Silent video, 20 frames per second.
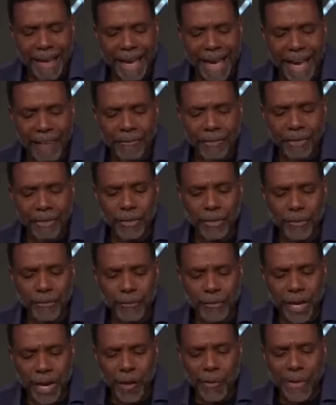after the
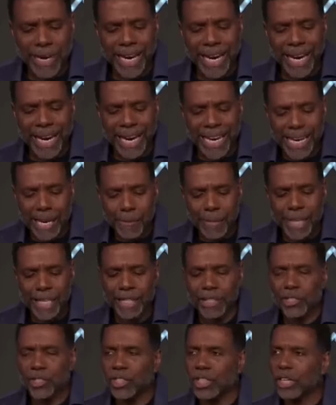very
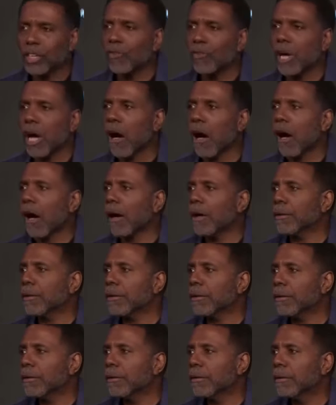image of God.
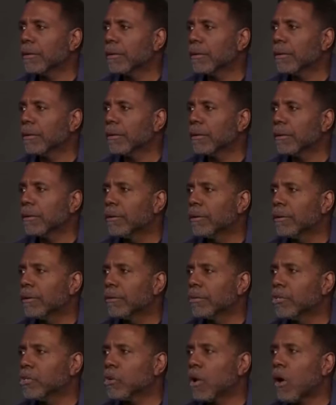
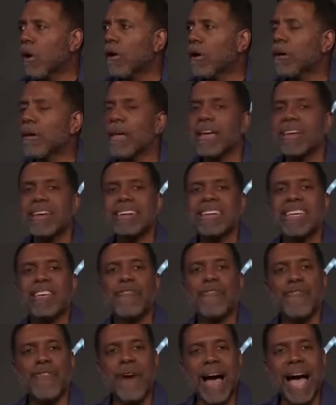You are
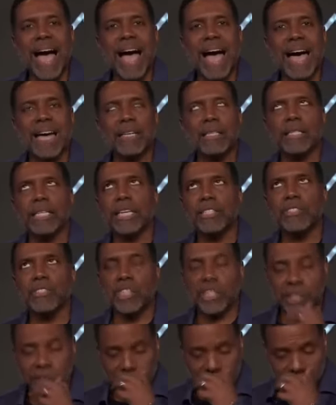divine. Look at
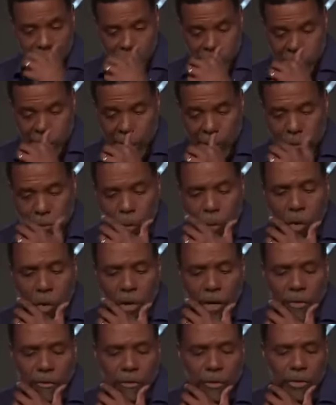Genesis chapter
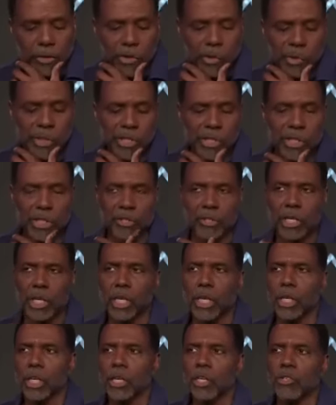1 and verse 26.
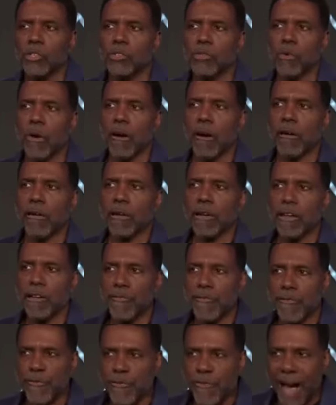You are
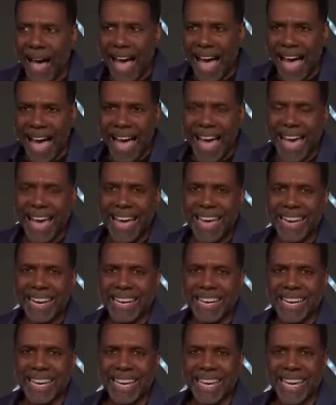
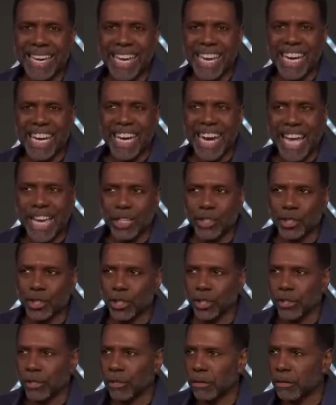divine in
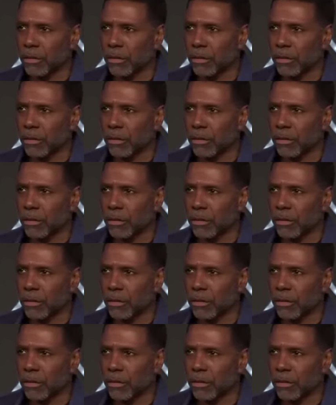nature,